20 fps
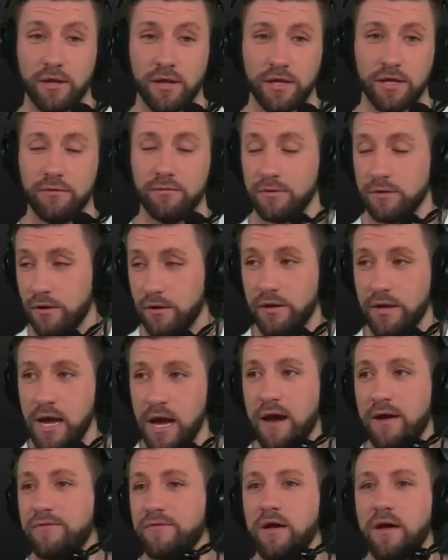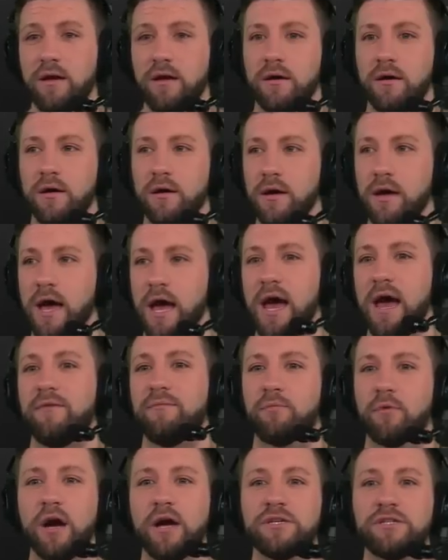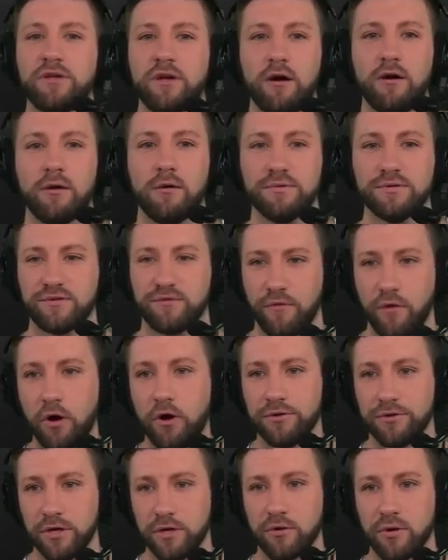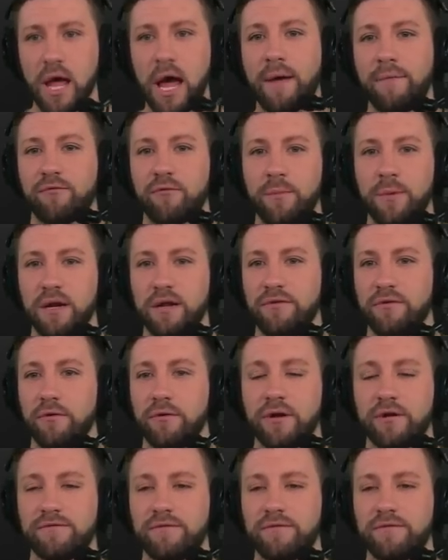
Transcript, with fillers: Like, you would literally have to have Bryce Young almost fall into your lap for me to do it.